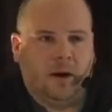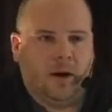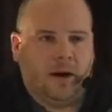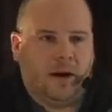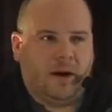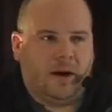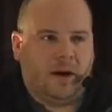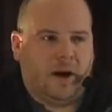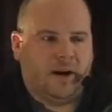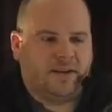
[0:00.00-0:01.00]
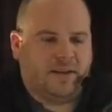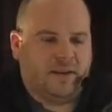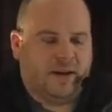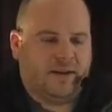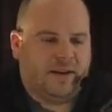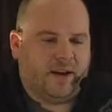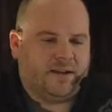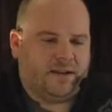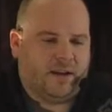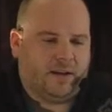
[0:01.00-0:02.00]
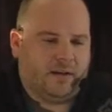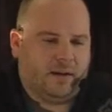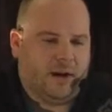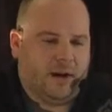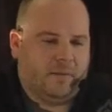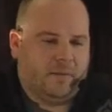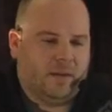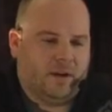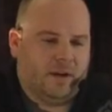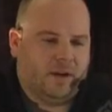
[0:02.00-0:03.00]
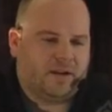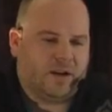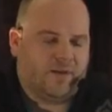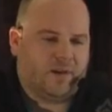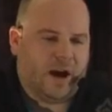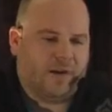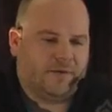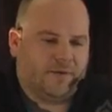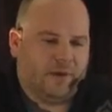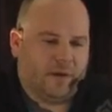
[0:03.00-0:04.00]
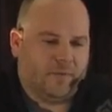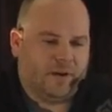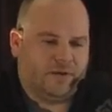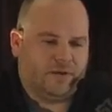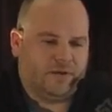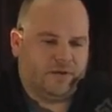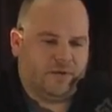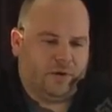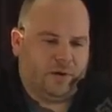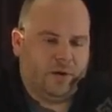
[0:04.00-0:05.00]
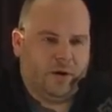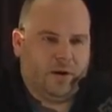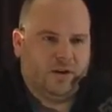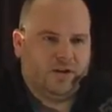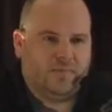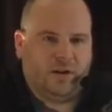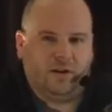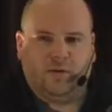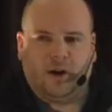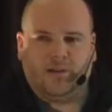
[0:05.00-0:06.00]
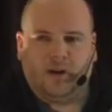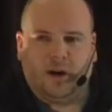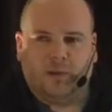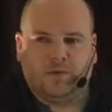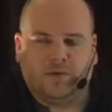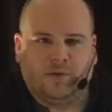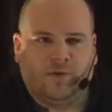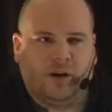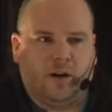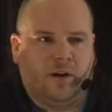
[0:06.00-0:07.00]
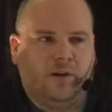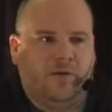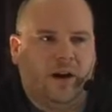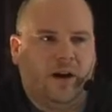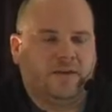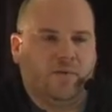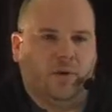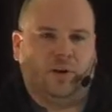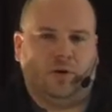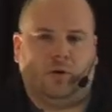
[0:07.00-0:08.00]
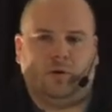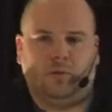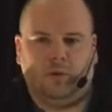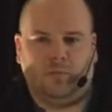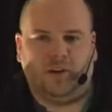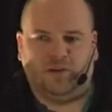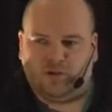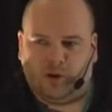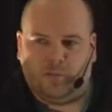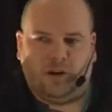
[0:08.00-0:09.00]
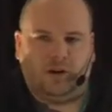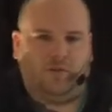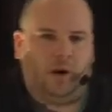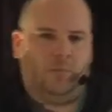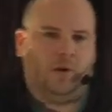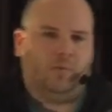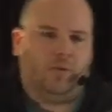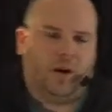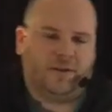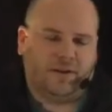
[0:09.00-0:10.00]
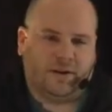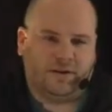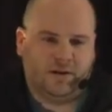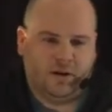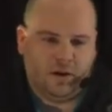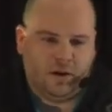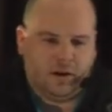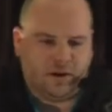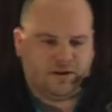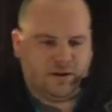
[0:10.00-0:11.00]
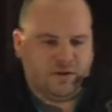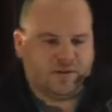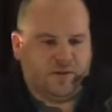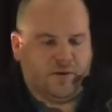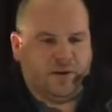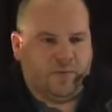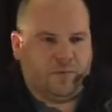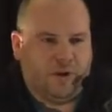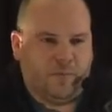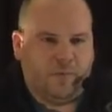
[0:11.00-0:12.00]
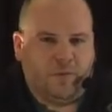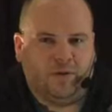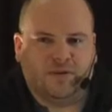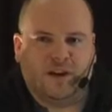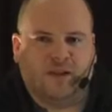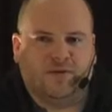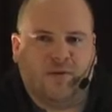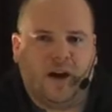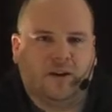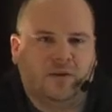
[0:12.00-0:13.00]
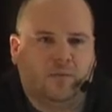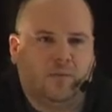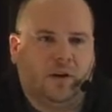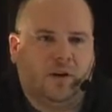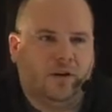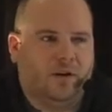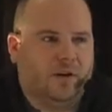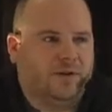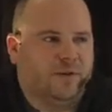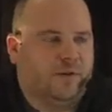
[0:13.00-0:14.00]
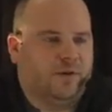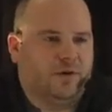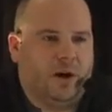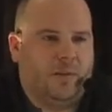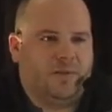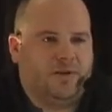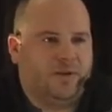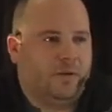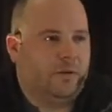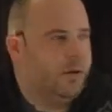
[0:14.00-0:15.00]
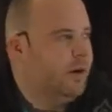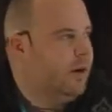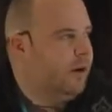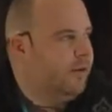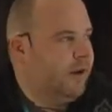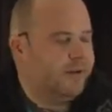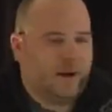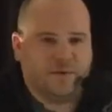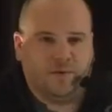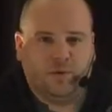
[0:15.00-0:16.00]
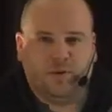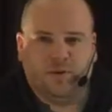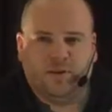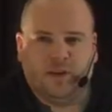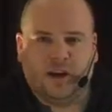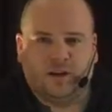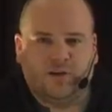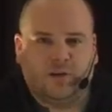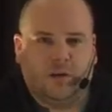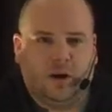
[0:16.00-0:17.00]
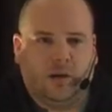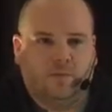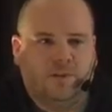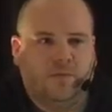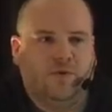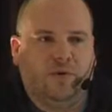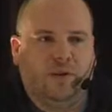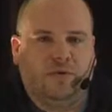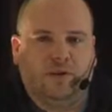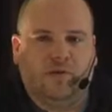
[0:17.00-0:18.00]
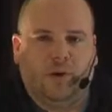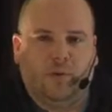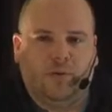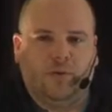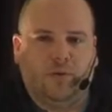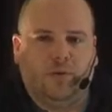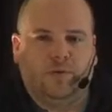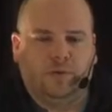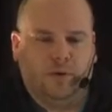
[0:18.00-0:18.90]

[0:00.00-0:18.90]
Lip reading: And I say that testing as kind of an afterthought because usually spending a lot of time certifying on a device while you're midstream in a development process, it's useful and it builds satisfaction, but it can also hold you up. And so a lot of times we'll use the actual simulators and development tools,